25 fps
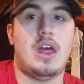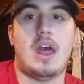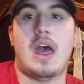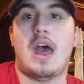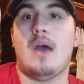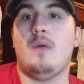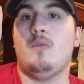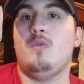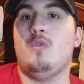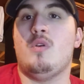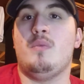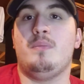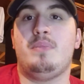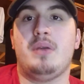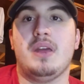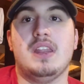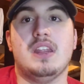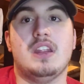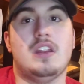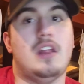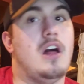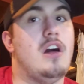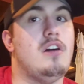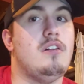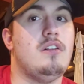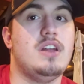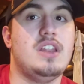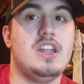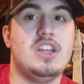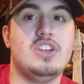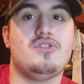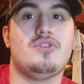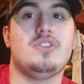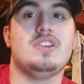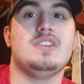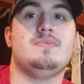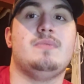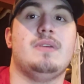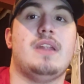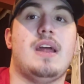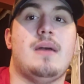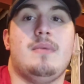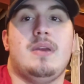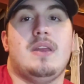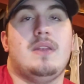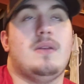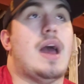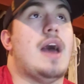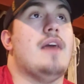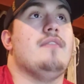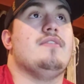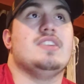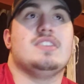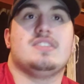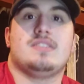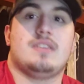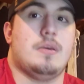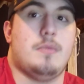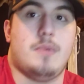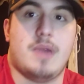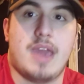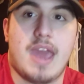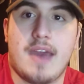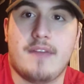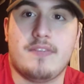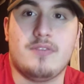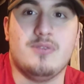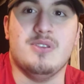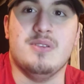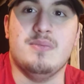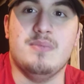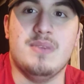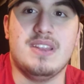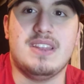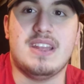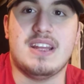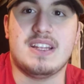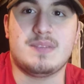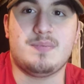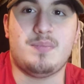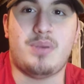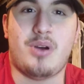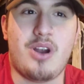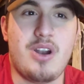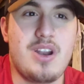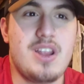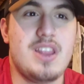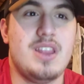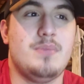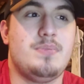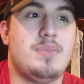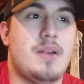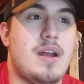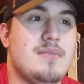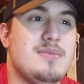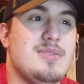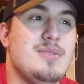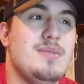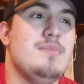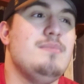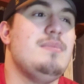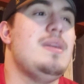I won't pin it all on injuries, but I mean, obviously, we have to admit that's part of the problem.